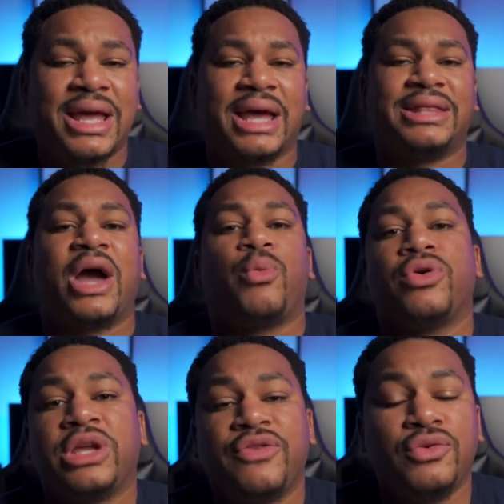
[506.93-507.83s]
and that
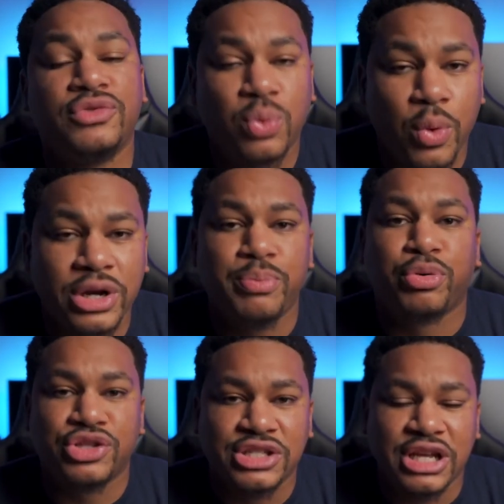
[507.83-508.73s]
will give you
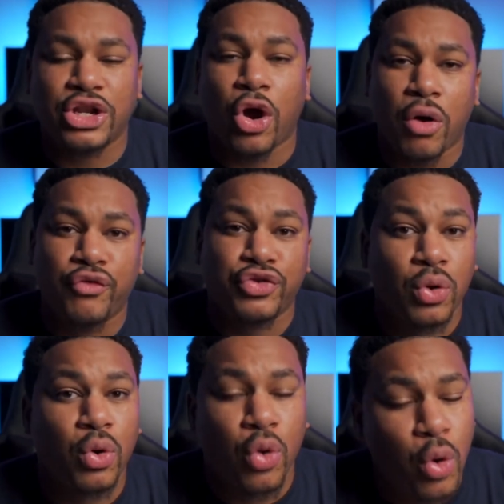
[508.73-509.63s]
20% off
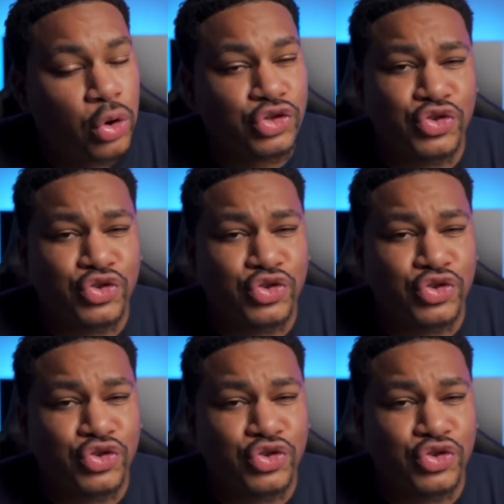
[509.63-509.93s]
your order.